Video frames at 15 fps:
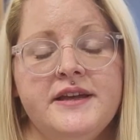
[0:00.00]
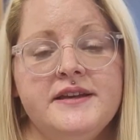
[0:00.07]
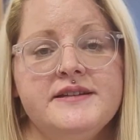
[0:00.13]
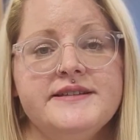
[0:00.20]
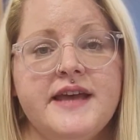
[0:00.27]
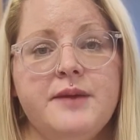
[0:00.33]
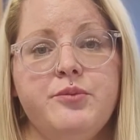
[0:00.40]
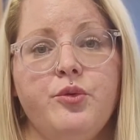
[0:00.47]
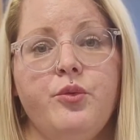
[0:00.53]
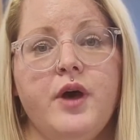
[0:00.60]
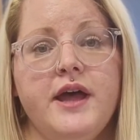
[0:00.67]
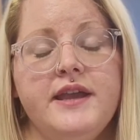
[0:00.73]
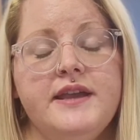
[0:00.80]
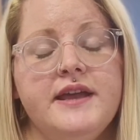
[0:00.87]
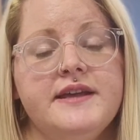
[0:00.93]
Type
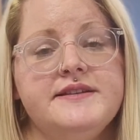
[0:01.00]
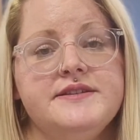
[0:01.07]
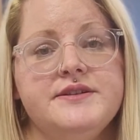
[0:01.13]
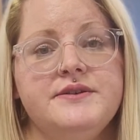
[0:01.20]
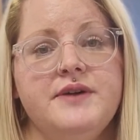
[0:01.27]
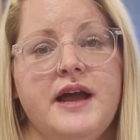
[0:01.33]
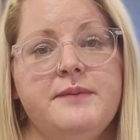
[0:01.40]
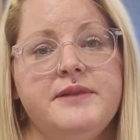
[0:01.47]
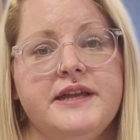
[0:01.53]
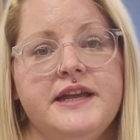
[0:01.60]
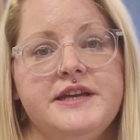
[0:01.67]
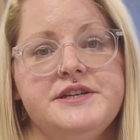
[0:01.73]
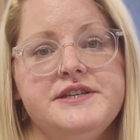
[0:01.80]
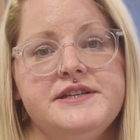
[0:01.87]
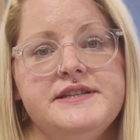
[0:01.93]
1 and 2
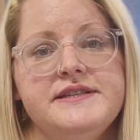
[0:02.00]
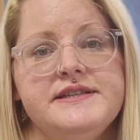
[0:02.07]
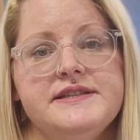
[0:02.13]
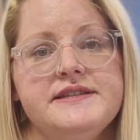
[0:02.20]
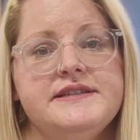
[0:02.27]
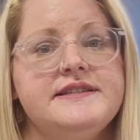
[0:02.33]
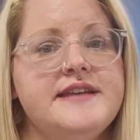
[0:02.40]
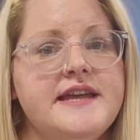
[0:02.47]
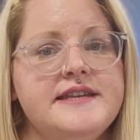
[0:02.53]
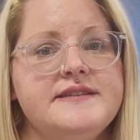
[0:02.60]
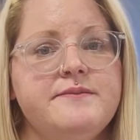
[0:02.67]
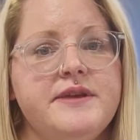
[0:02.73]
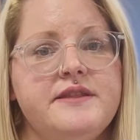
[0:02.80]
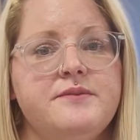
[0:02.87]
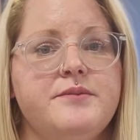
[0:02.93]
applications tend to
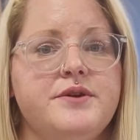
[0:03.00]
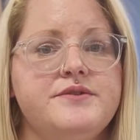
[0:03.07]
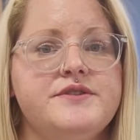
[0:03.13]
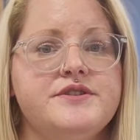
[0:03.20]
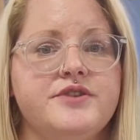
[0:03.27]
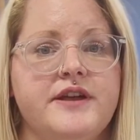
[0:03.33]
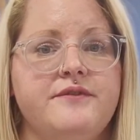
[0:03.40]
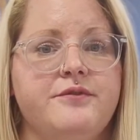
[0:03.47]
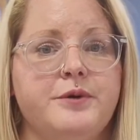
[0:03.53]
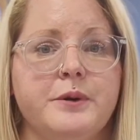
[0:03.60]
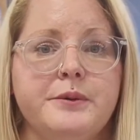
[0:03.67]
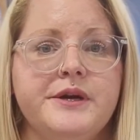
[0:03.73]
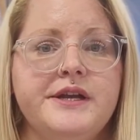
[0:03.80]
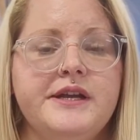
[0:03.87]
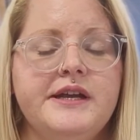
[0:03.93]
be the most
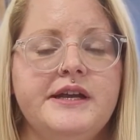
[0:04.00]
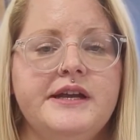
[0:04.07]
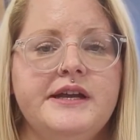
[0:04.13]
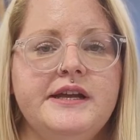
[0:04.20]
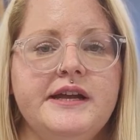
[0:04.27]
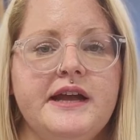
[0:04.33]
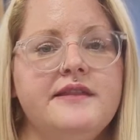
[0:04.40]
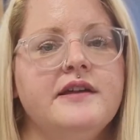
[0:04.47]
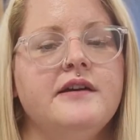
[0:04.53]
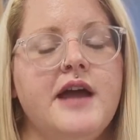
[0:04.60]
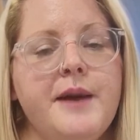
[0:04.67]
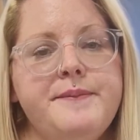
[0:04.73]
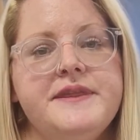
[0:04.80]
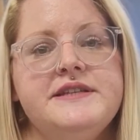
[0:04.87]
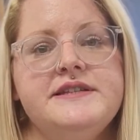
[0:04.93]
straightforward, and they're
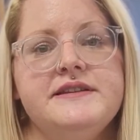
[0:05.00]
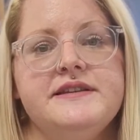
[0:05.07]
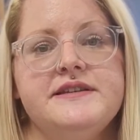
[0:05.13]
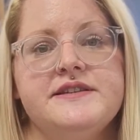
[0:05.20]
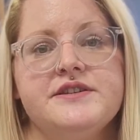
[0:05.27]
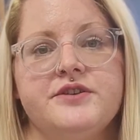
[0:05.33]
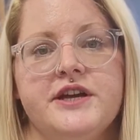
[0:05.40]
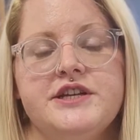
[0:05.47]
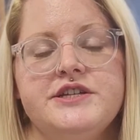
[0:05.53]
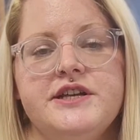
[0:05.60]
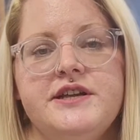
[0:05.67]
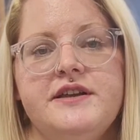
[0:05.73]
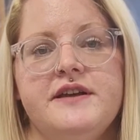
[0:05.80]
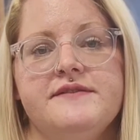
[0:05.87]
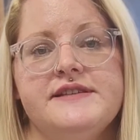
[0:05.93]
up to the
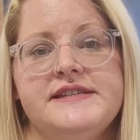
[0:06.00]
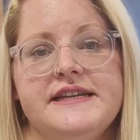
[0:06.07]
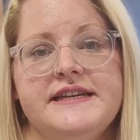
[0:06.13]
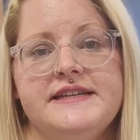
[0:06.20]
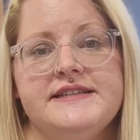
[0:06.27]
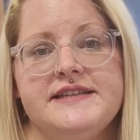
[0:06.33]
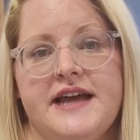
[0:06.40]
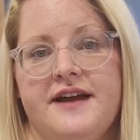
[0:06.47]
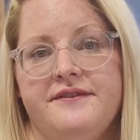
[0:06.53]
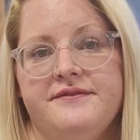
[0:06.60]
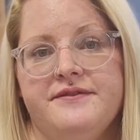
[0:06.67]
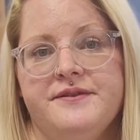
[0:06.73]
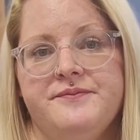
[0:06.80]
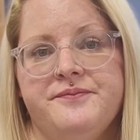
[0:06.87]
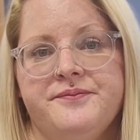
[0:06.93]
discretion of city staff.